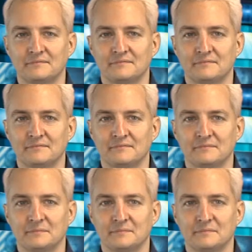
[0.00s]

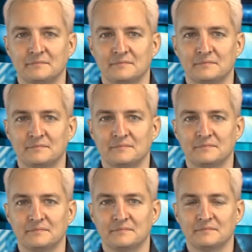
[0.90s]

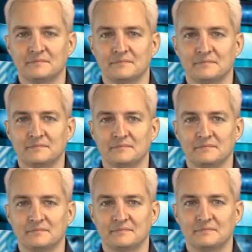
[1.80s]

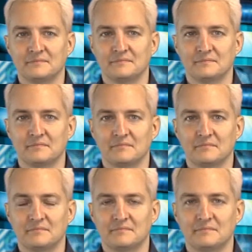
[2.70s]

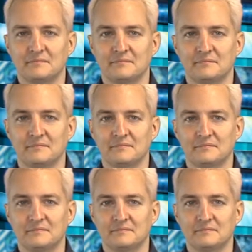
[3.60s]
This person isn't speaking.